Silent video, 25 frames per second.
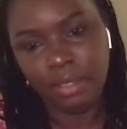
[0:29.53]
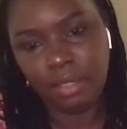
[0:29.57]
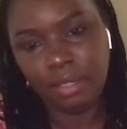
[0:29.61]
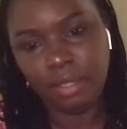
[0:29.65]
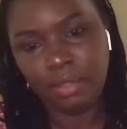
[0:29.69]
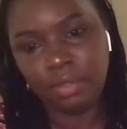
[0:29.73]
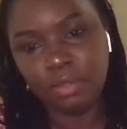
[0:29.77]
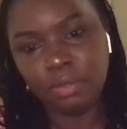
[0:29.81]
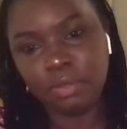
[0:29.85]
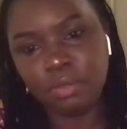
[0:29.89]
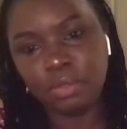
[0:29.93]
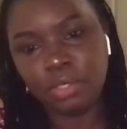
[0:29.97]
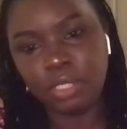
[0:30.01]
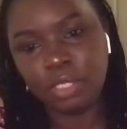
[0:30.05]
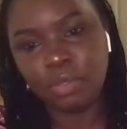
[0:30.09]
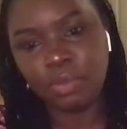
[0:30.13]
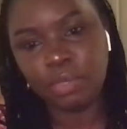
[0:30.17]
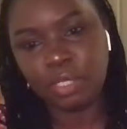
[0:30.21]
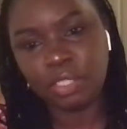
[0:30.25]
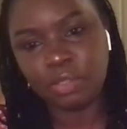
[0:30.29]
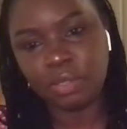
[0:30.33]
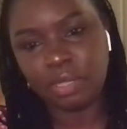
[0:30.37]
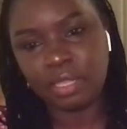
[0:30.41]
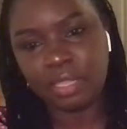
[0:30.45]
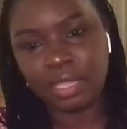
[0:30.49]
Those who need to
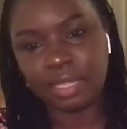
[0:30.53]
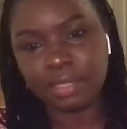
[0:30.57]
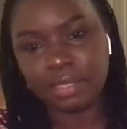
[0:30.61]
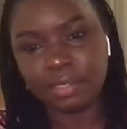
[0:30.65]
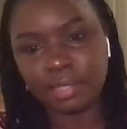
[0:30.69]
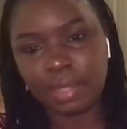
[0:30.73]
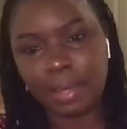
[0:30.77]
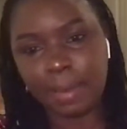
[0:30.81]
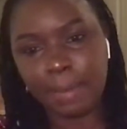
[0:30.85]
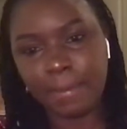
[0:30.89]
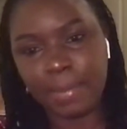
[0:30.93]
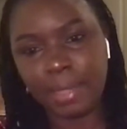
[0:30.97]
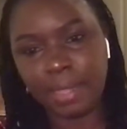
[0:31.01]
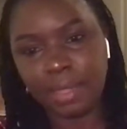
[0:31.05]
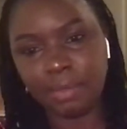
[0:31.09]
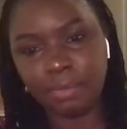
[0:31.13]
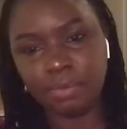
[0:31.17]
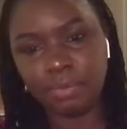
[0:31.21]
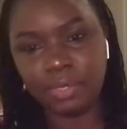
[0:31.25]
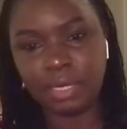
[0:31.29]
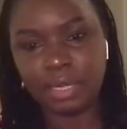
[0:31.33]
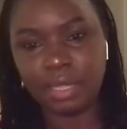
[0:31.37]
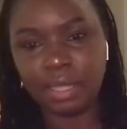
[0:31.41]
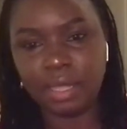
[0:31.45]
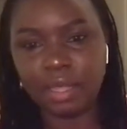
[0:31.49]
enjoy their summer
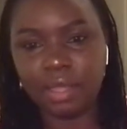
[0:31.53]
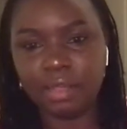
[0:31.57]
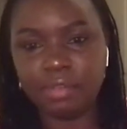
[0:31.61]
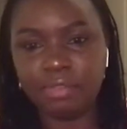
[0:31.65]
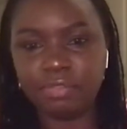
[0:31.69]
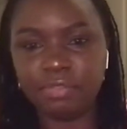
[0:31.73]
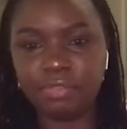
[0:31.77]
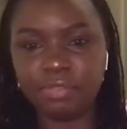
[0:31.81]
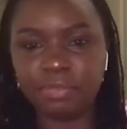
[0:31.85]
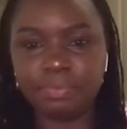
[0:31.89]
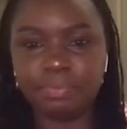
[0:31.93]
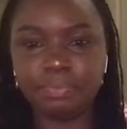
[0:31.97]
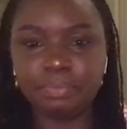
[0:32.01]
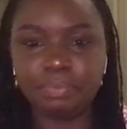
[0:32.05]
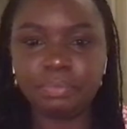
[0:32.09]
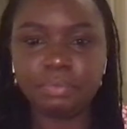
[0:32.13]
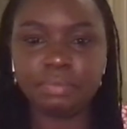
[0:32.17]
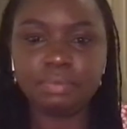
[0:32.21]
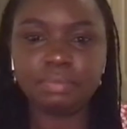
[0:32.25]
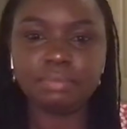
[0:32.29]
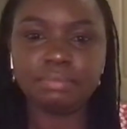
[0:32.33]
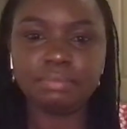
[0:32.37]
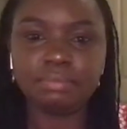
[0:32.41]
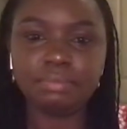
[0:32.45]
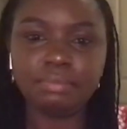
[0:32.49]
will have
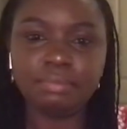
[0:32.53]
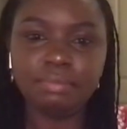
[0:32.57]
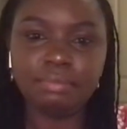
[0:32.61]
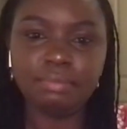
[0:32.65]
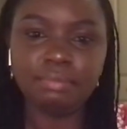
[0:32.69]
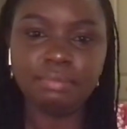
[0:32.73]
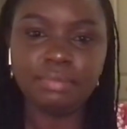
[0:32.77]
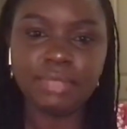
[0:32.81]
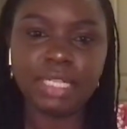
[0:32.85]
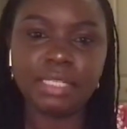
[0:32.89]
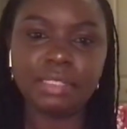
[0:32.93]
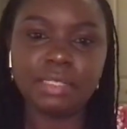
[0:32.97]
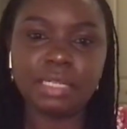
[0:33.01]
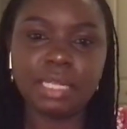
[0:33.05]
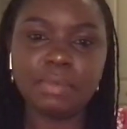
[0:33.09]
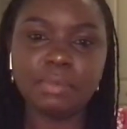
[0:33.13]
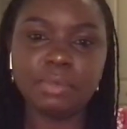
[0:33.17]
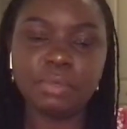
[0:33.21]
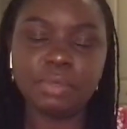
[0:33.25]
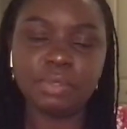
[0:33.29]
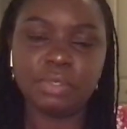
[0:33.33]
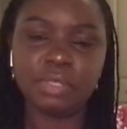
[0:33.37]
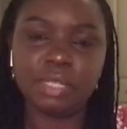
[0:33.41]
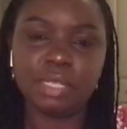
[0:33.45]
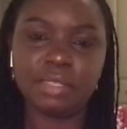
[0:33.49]
a time
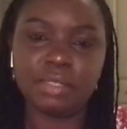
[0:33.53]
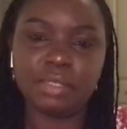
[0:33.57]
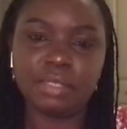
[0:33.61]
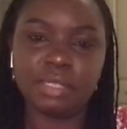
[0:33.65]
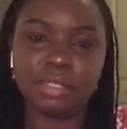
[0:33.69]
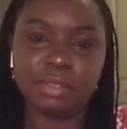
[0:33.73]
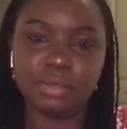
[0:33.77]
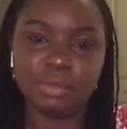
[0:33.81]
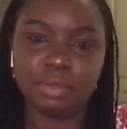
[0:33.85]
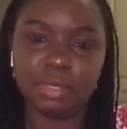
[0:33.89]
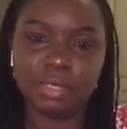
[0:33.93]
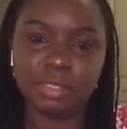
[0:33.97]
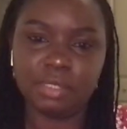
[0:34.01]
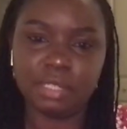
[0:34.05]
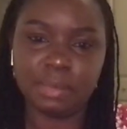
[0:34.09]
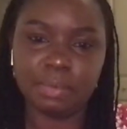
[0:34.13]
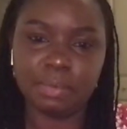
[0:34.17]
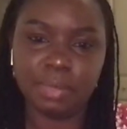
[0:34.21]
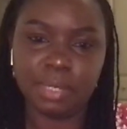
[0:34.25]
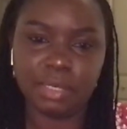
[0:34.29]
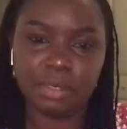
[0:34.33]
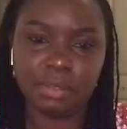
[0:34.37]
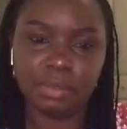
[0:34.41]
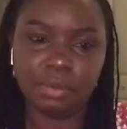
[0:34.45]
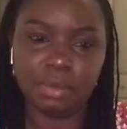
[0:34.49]
to just enjoy summer
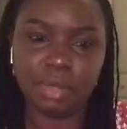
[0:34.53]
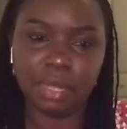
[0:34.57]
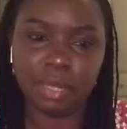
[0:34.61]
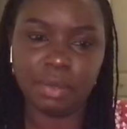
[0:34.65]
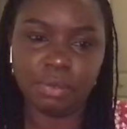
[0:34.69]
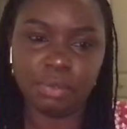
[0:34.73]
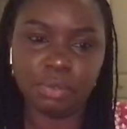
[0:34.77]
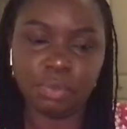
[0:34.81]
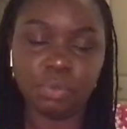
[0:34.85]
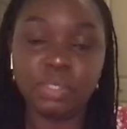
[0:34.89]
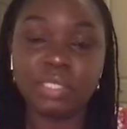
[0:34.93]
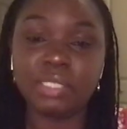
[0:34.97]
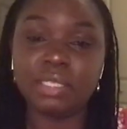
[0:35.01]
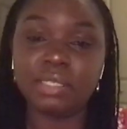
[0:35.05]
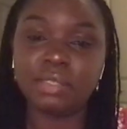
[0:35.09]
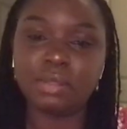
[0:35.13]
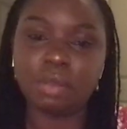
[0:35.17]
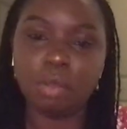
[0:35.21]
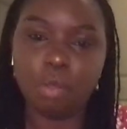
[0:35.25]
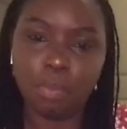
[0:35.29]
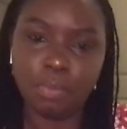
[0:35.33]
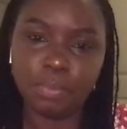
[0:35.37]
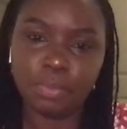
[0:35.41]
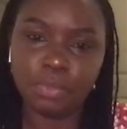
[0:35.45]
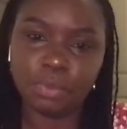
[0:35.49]
and go out. We just
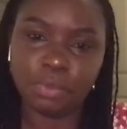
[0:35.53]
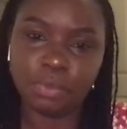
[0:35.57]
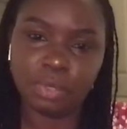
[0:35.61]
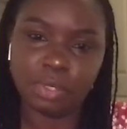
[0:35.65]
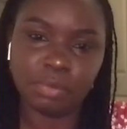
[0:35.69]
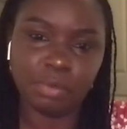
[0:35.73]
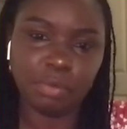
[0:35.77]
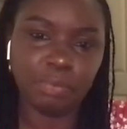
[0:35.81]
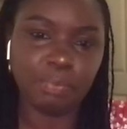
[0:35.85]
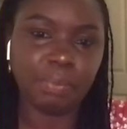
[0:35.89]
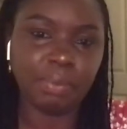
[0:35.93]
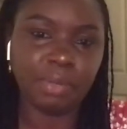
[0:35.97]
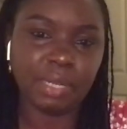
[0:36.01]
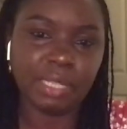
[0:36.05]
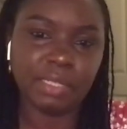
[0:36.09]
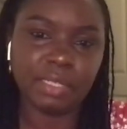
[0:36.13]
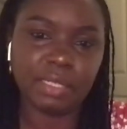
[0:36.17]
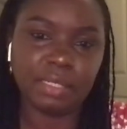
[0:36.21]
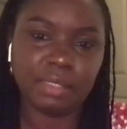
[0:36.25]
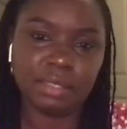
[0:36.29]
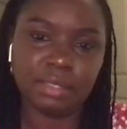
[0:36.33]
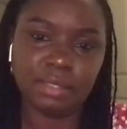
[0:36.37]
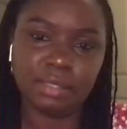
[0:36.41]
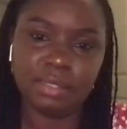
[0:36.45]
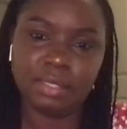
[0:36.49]
hope so and we pray
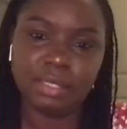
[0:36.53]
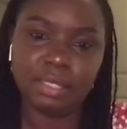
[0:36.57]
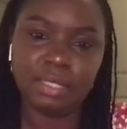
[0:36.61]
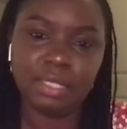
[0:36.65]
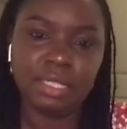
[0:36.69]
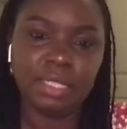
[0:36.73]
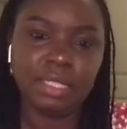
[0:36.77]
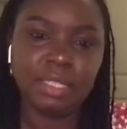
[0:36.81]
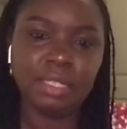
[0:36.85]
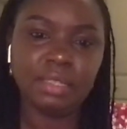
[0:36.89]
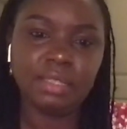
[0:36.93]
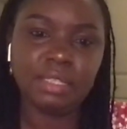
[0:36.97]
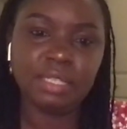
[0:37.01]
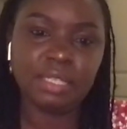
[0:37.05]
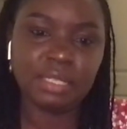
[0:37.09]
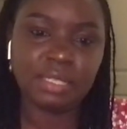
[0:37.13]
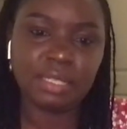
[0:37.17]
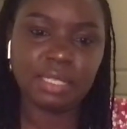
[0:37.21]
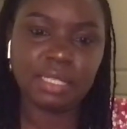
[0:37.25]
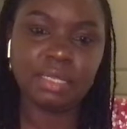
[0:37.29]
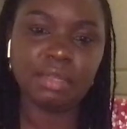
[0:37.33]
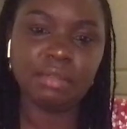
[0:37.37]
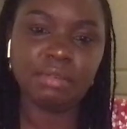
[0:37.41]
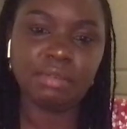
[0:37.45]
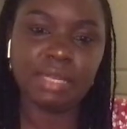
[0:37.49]
that this
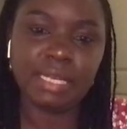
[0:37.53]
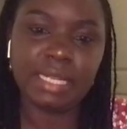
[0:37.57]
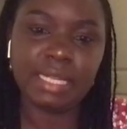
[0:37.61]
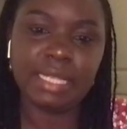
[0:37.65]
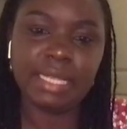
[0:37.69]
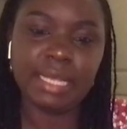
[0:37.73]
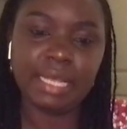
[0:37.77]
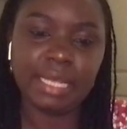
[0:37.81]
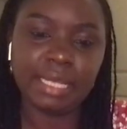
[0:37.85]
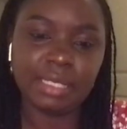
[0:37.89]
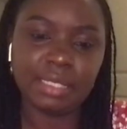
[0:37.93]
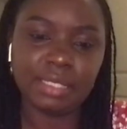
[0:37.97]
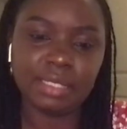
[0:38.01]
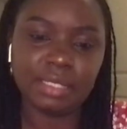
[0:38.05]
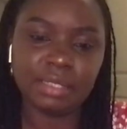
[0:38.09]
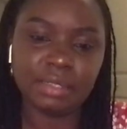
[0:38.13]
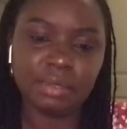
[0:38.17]
thing really ends.